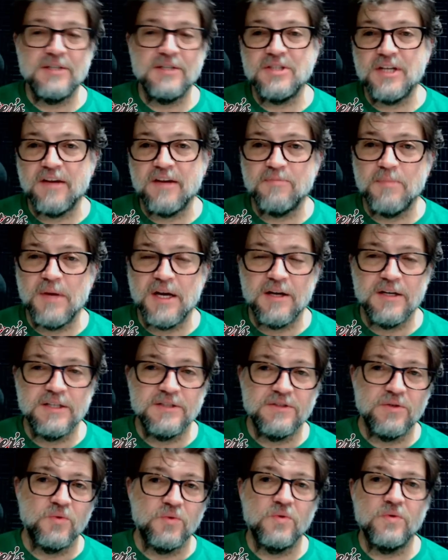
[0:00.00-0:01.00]
shaft
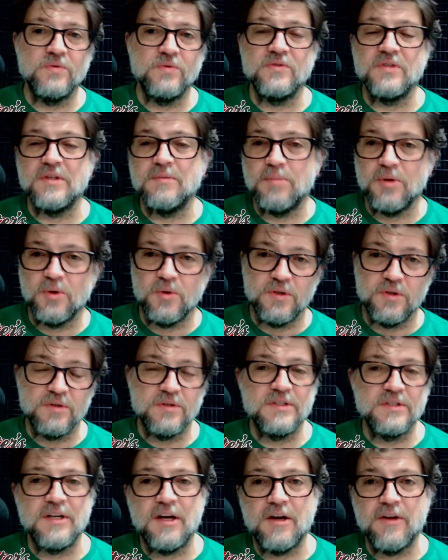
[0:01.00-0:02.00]
bearing tools and
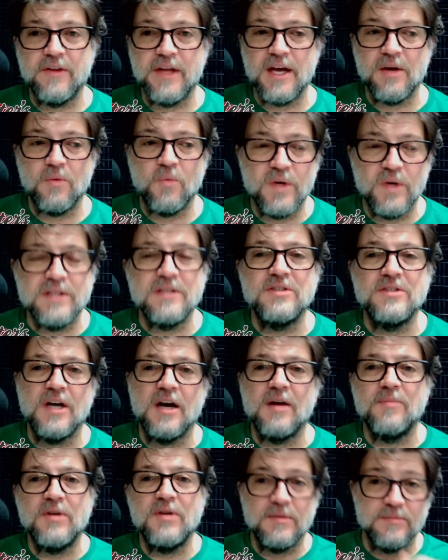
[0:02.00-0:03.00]
pullers and all that when the
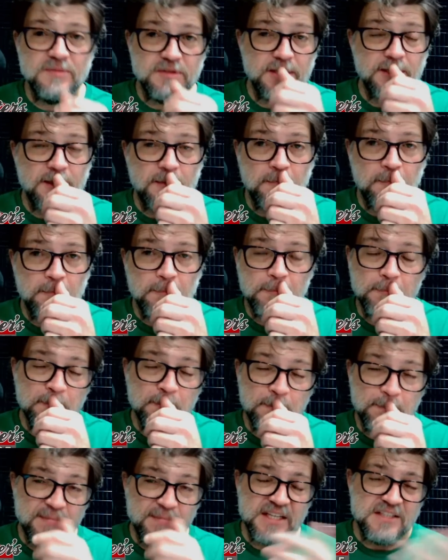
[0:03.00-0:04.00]
job comes in.
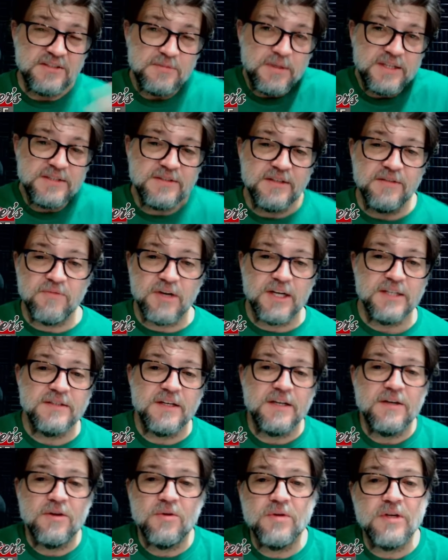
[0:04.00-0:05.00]
It's the best
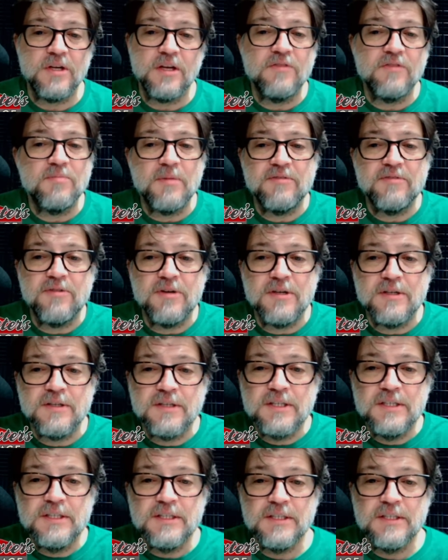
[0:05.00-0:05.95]
advice I know to give, my friend.